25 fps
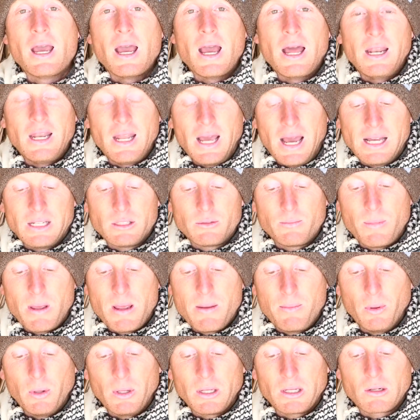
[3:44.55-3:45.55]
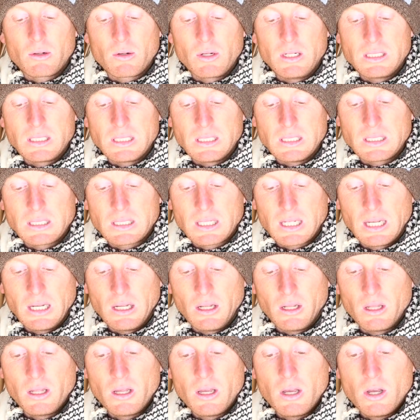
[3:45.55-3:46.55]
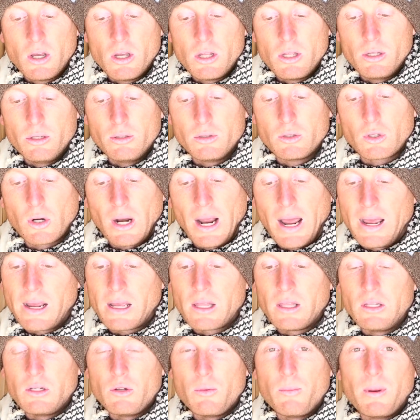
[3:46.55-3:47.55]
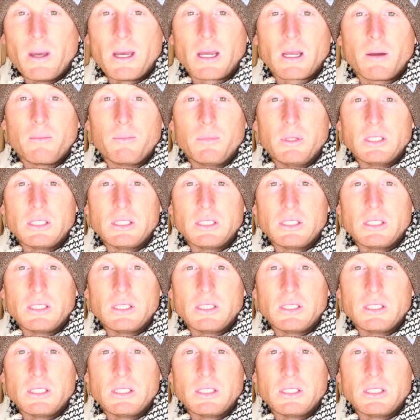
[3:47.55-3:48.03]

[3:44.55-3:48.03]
And as people increase in skill, you drag and then you pick up the